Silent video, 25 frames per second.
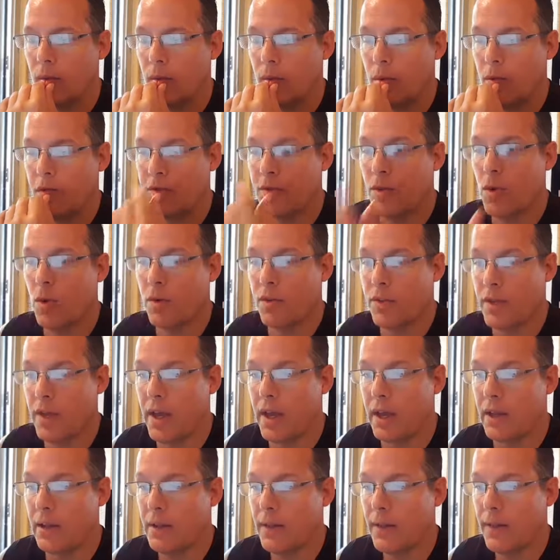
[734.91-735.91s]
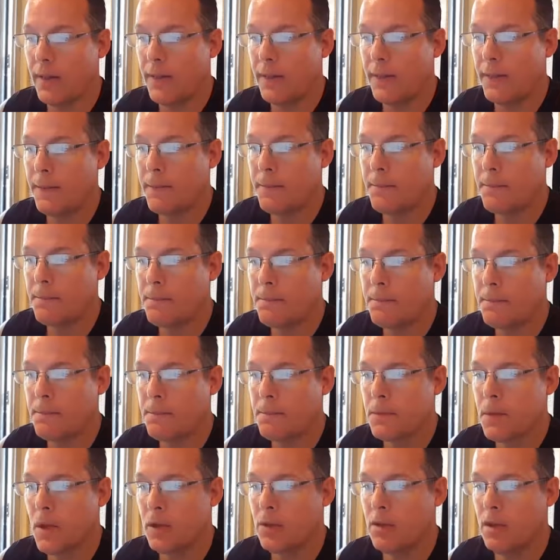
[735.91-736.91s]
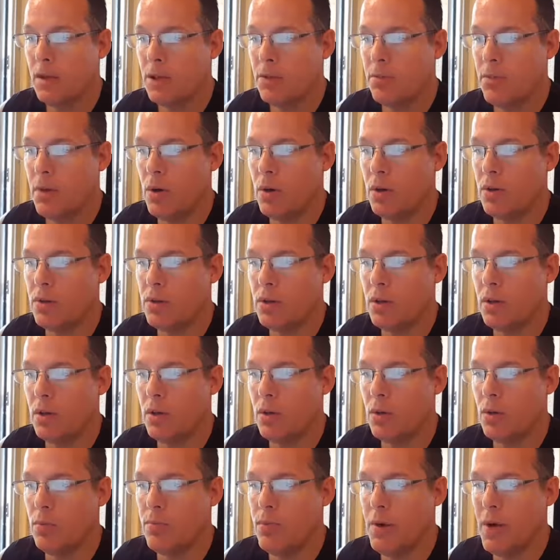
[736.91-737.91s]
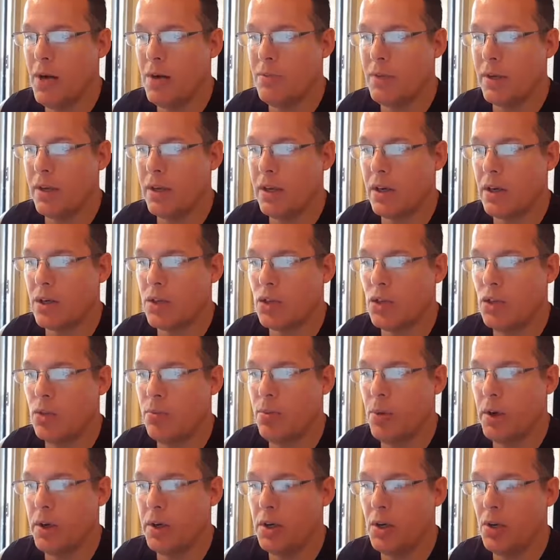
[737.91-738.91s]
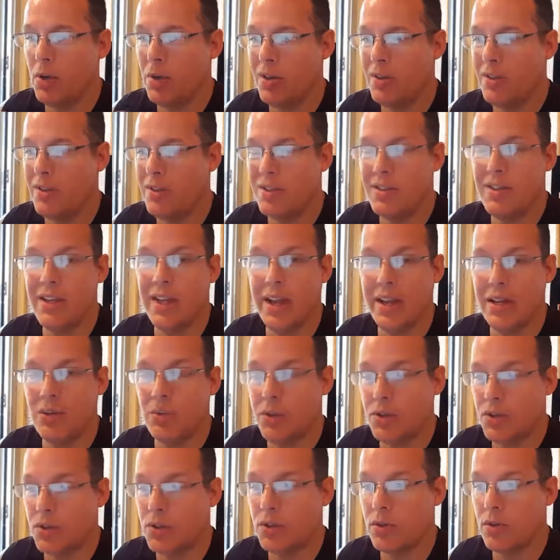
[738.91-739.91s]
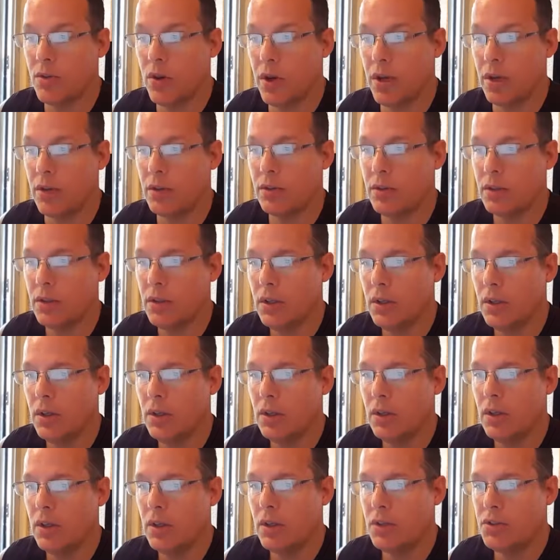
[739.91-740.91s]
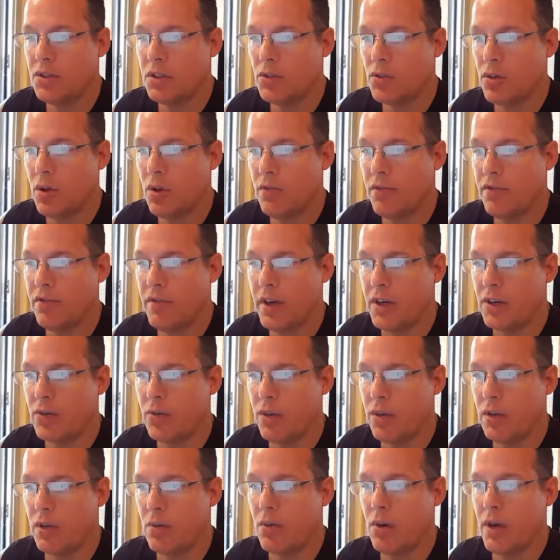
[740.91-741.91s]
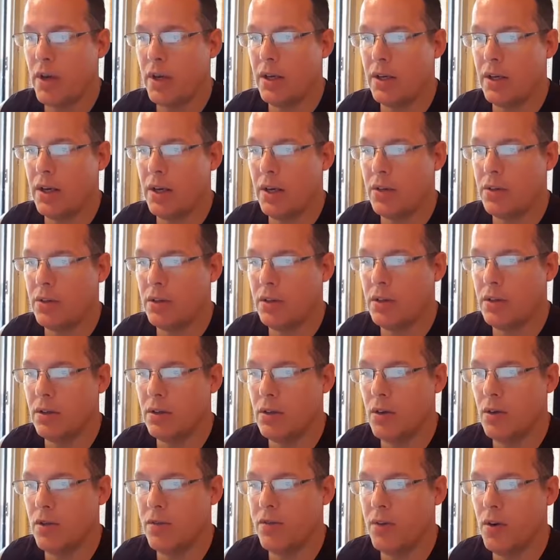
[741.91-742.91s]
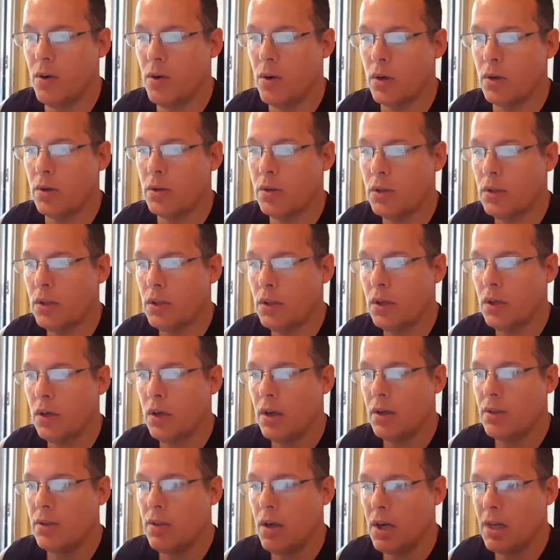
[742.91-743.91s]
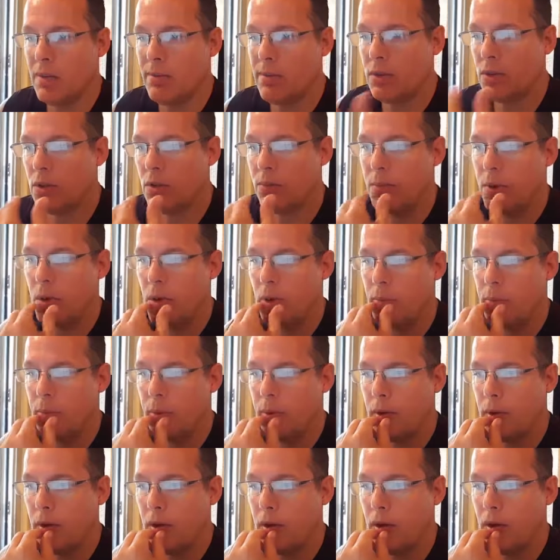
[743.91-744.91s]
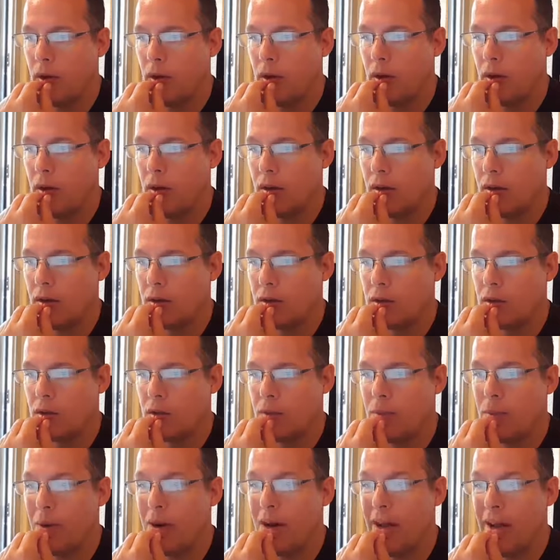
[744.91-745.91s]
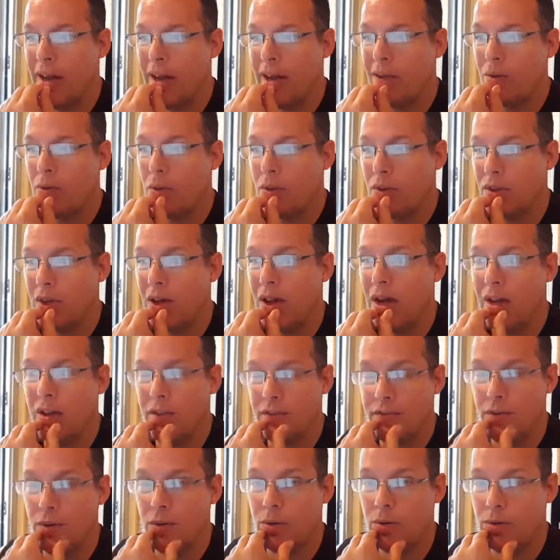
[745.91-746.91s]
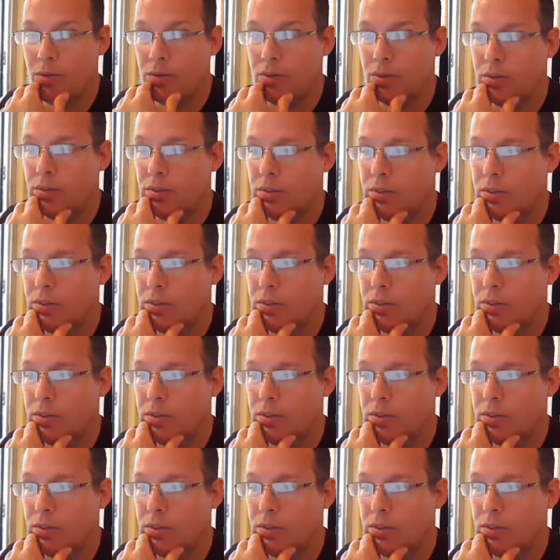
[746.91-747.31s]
before that. Talked about Obamacare 2.0 is dead, which is great. It's a Trump victory that Ryan Kerr didn't go forward. I talked about the Pope spying with iPhones.